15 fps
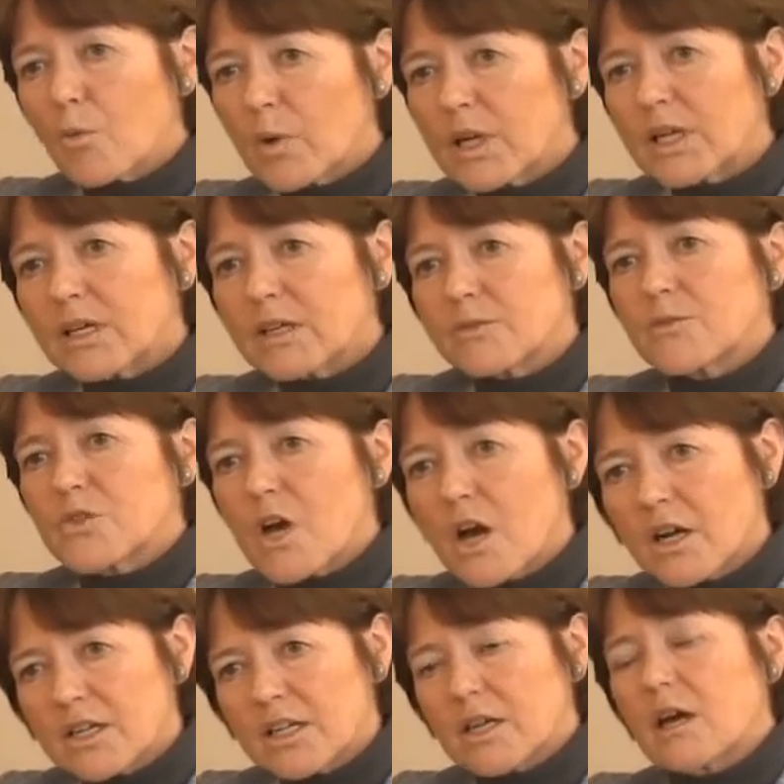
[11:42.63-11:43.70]
really
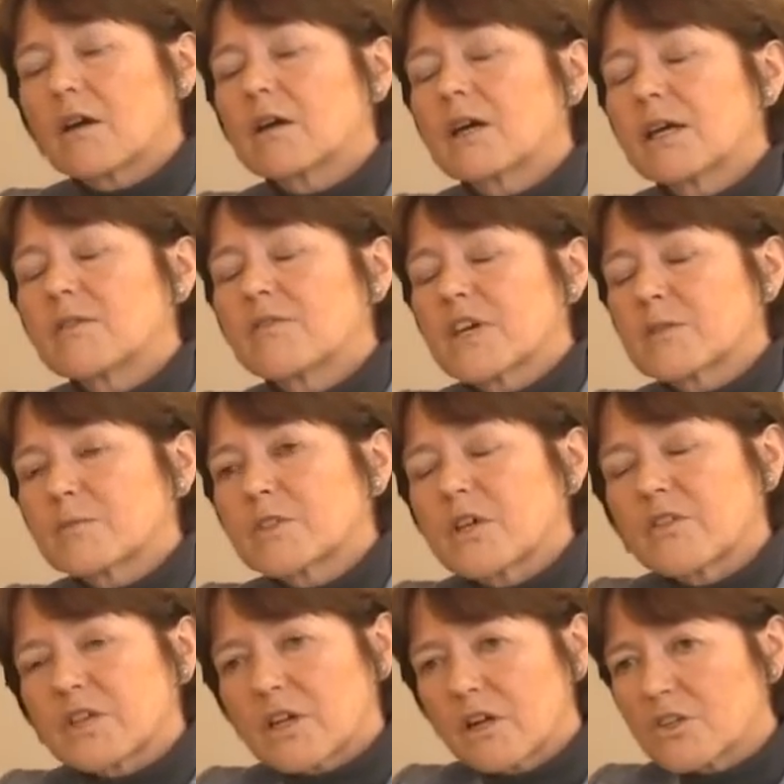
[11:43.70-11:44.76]
targeting our investment
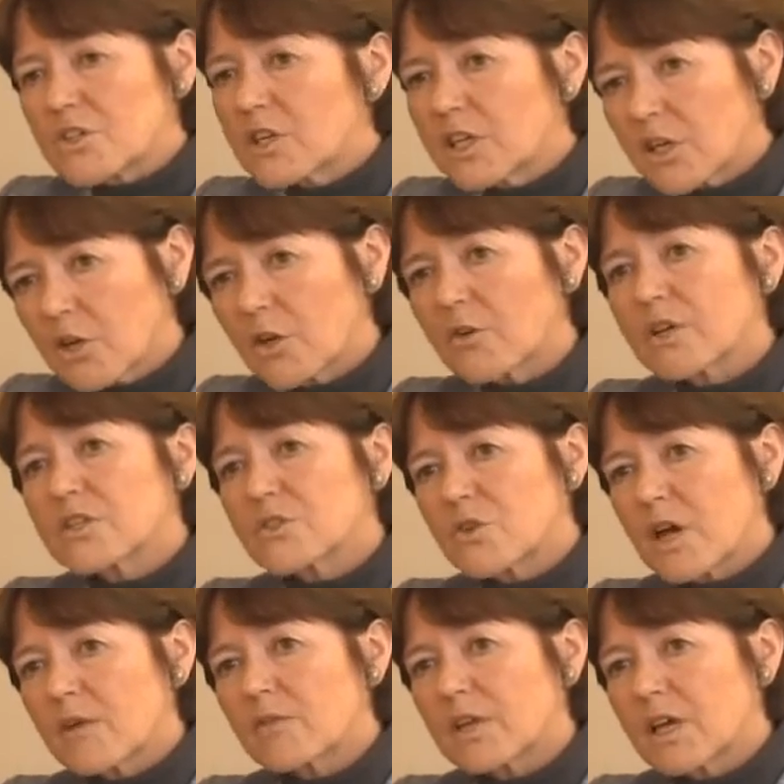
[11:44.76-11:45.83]
on the culturally curious
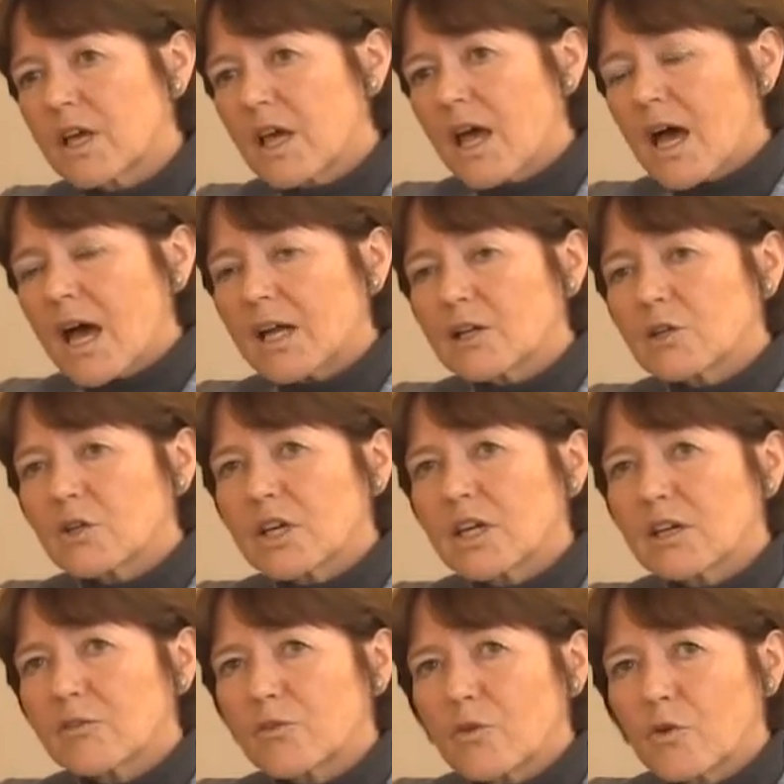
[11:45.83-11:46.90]
traveller and
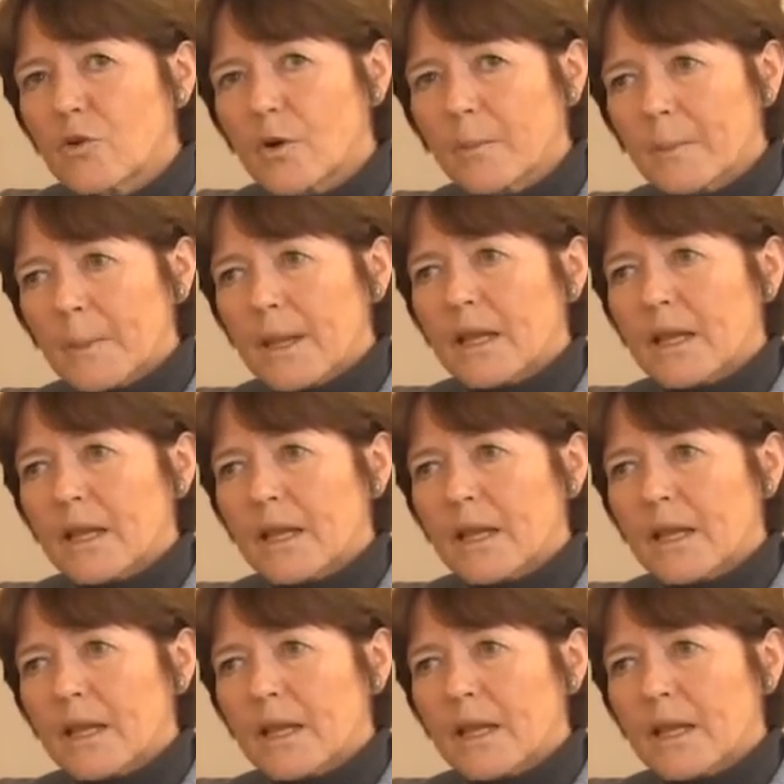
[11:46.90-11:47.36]
looking for